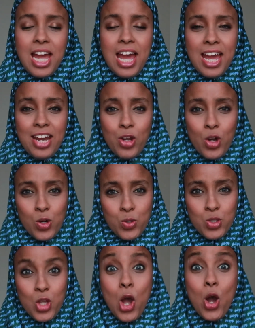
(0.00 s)
and
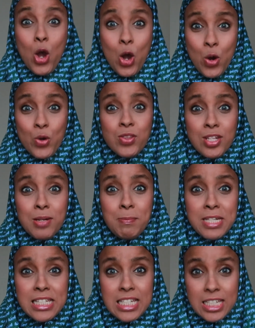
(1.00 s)
also own their
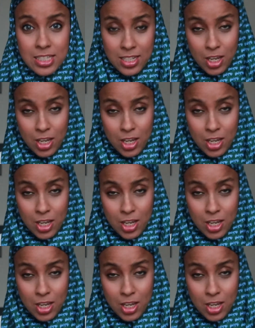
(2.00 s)
business.